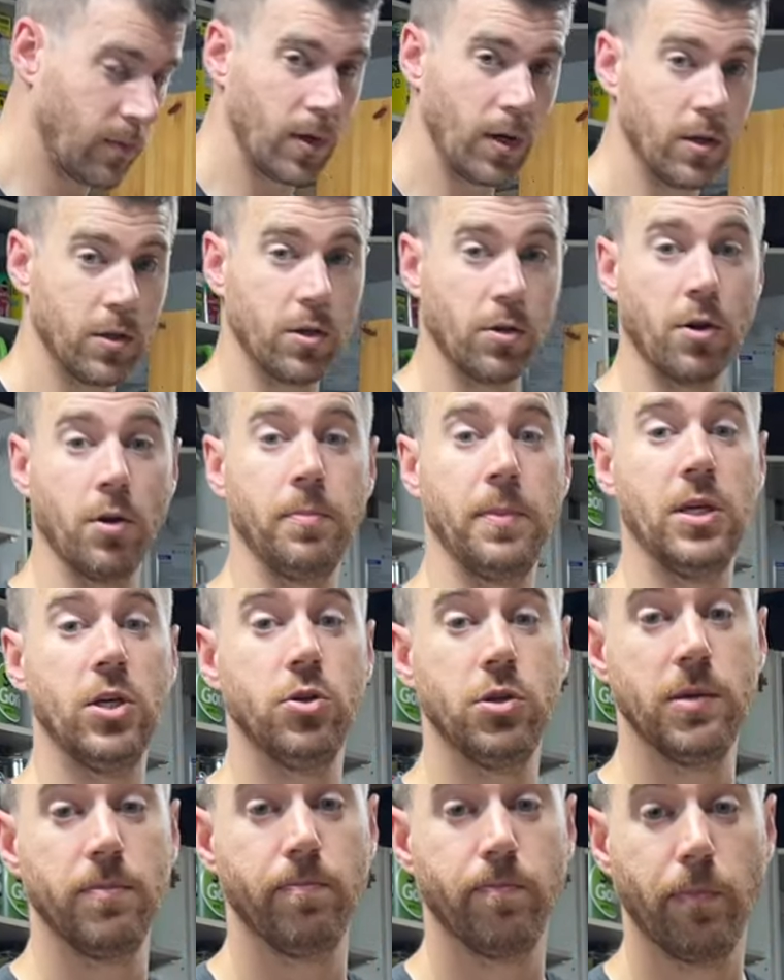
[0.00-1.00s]
So I'm going to be
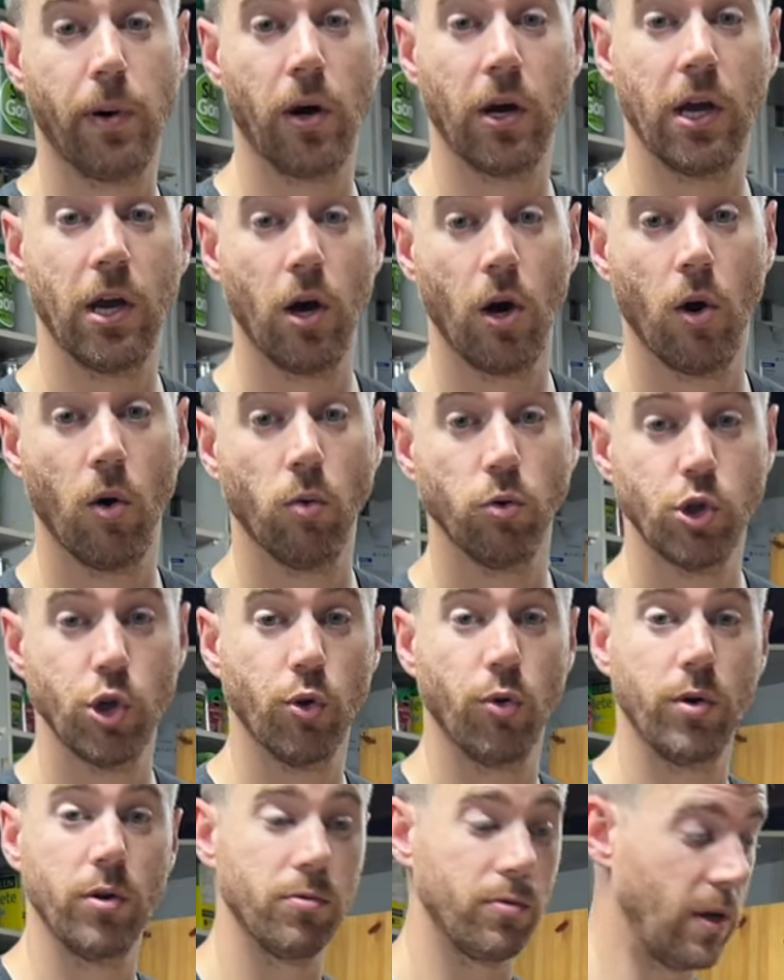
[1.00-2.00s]
using pocket hole
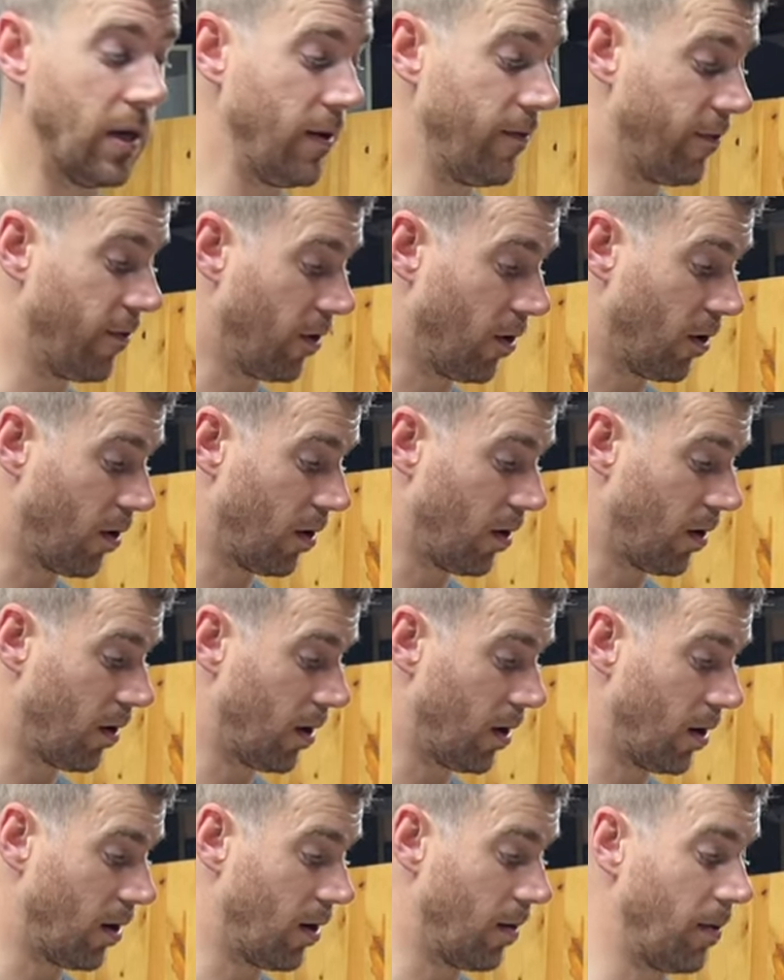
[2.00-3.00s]
joinery for
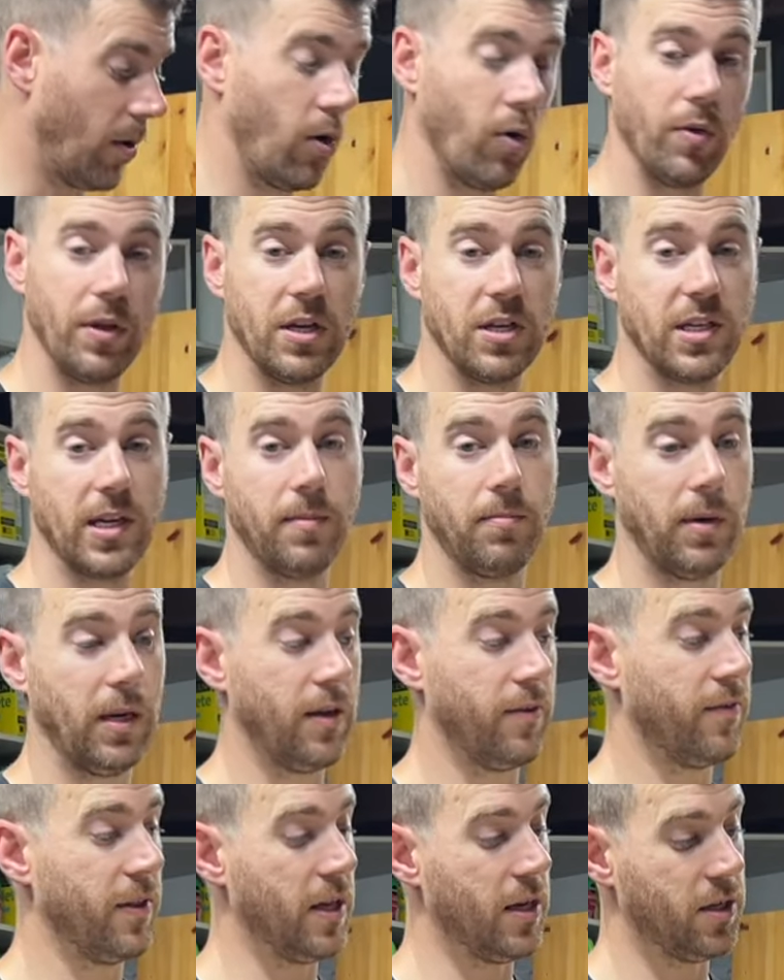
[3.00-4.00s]
um, all the assembly
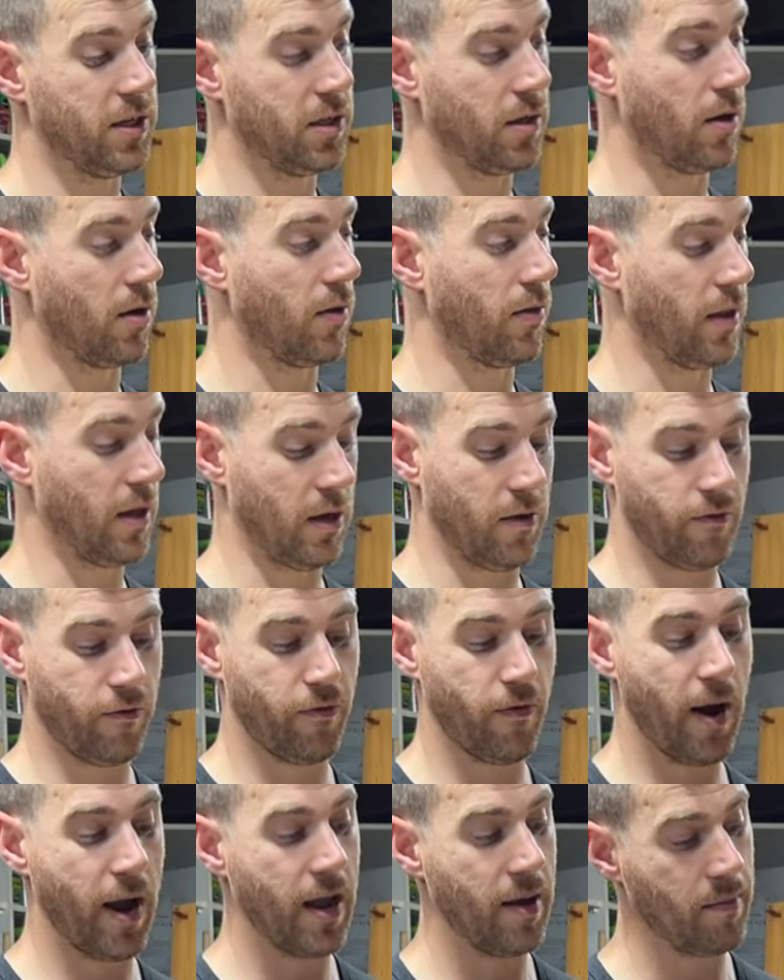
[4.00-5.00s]
of this. On the
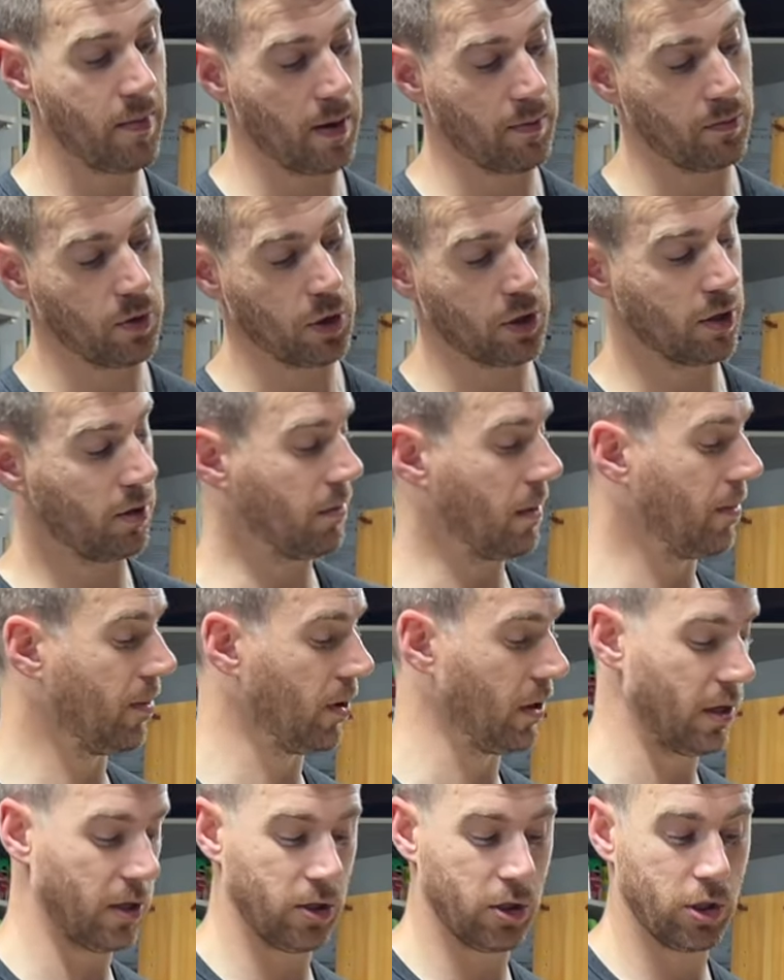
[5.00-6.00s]
frame, I'm just going to be
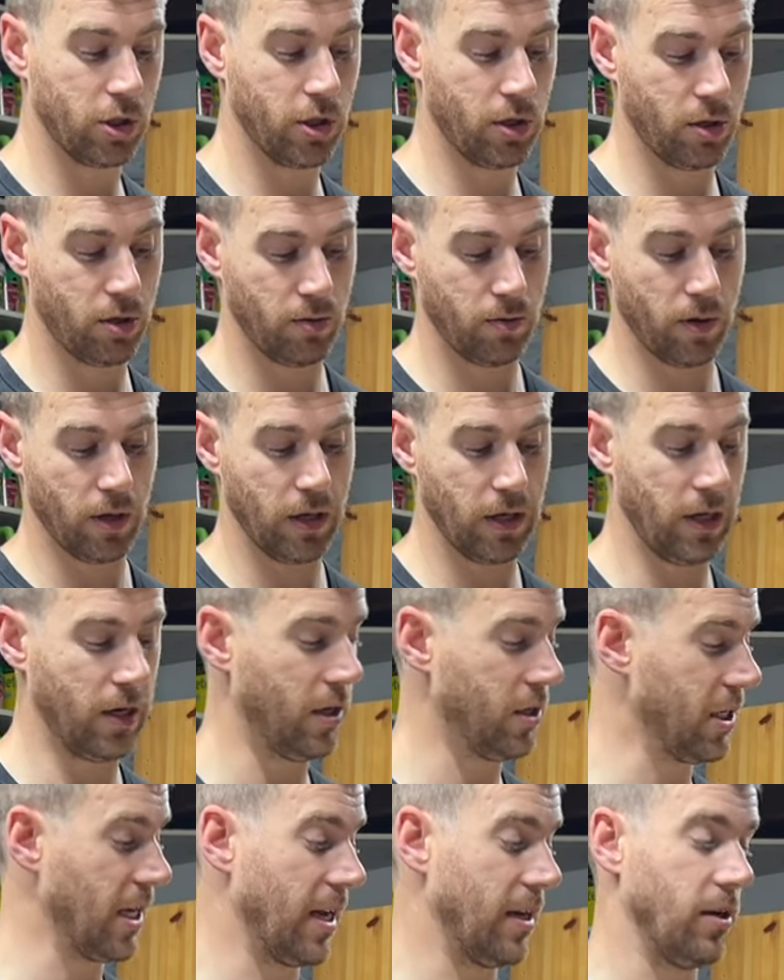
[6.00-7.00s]
putting two in
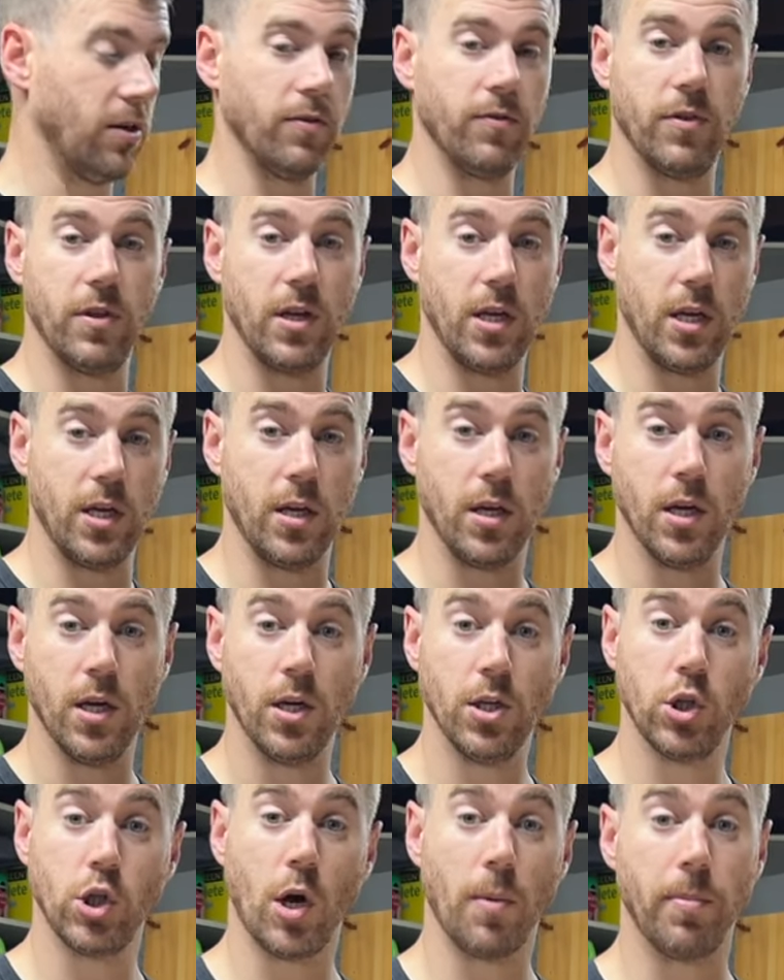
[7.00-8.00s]
each end of the
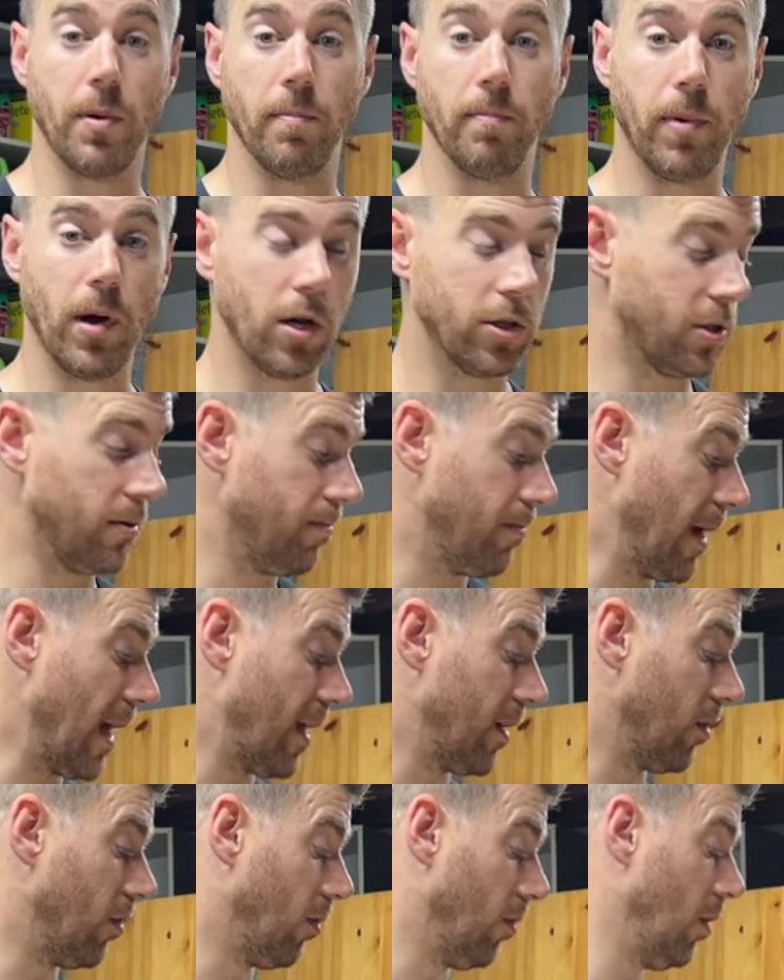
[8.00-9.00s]
top and bottom
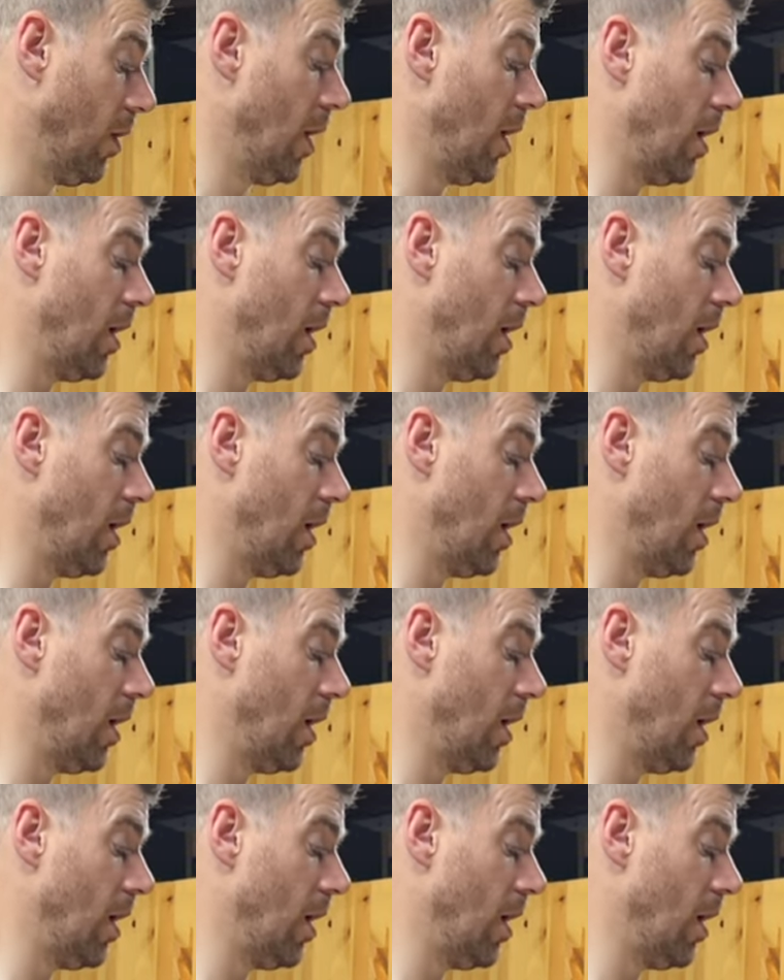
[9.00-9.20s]
panel.